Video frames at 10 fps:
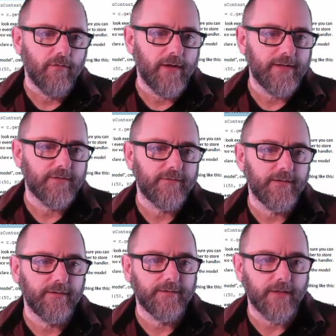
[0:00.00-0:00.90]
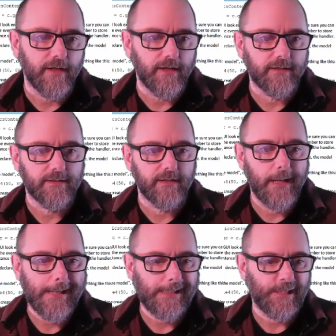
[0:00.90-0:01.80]
Radius field dot
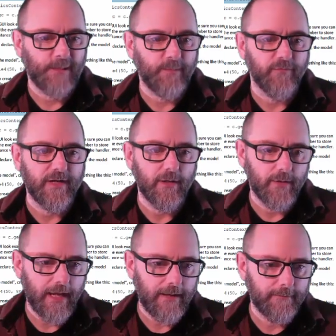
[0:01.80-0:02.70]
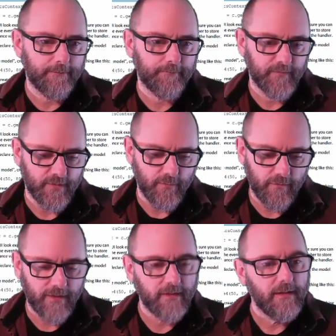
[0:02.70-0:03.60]
relocate to
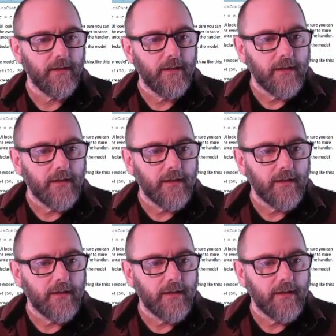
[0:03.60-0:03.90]
move it,